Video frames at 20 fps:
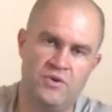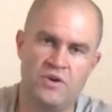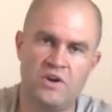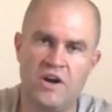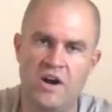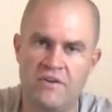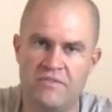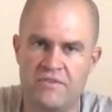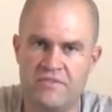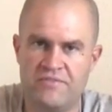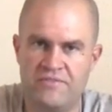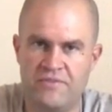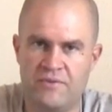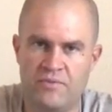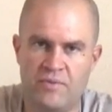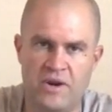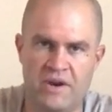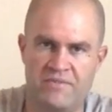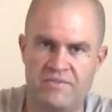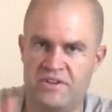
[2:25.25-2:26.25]
cover,
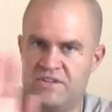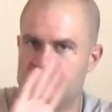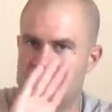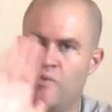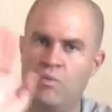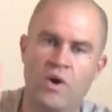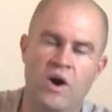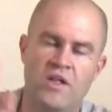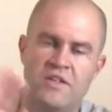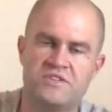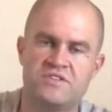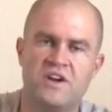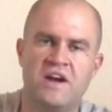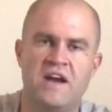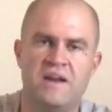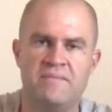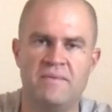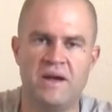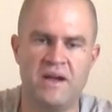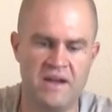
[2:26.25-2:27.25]
or whatever it is, the wall that you're
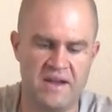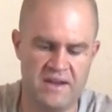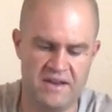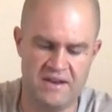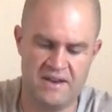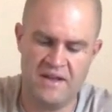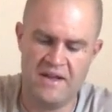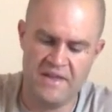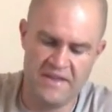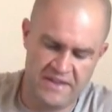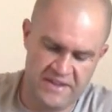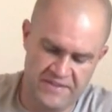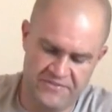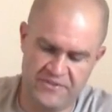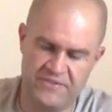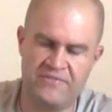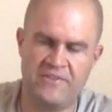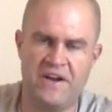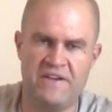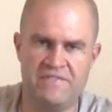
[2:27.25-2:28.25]
hiding behind. If
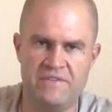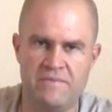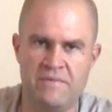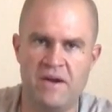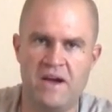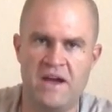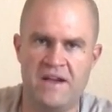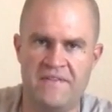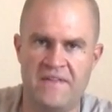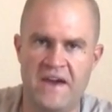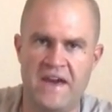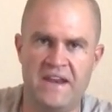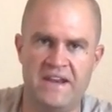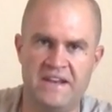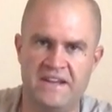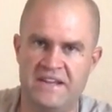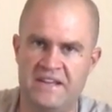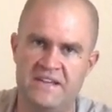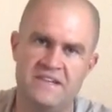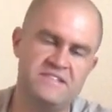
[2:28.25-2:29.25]
you're 5 feet behind that
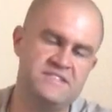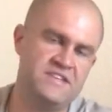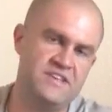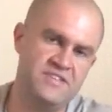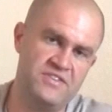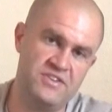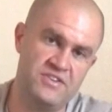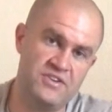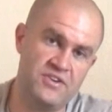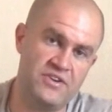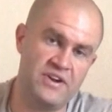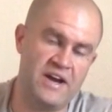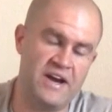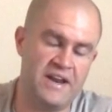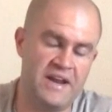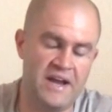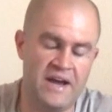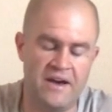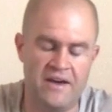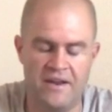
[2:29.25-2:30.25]
and it hits it, then you're
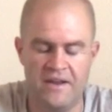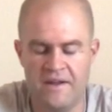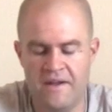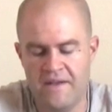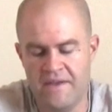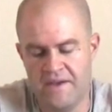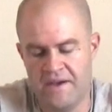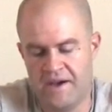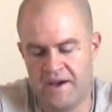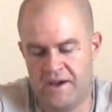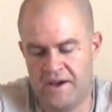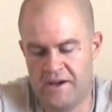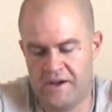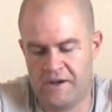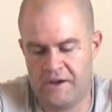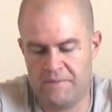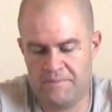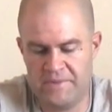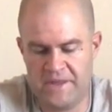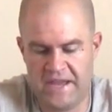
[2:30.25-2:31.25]
not
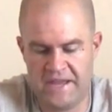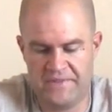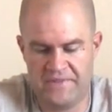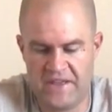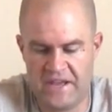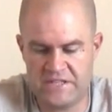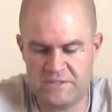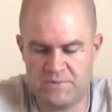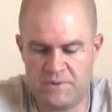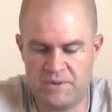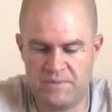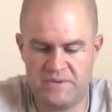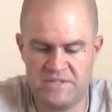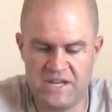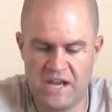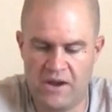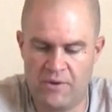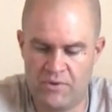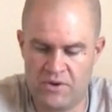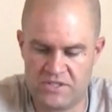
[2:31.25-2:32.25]
out. That's pretty
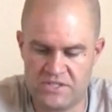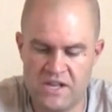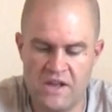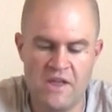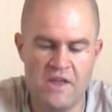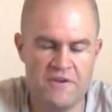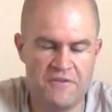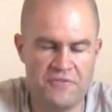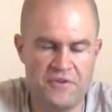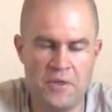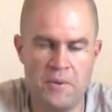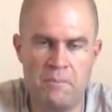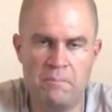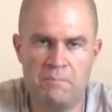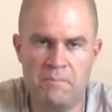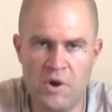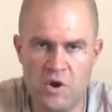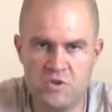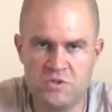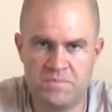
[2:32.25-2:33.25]
much how it works. For the
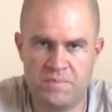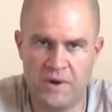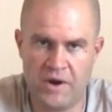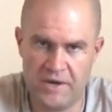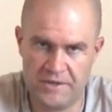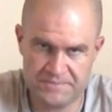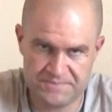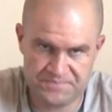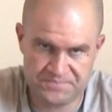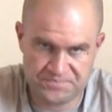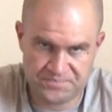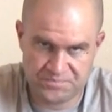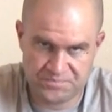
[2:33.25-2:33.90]
most part,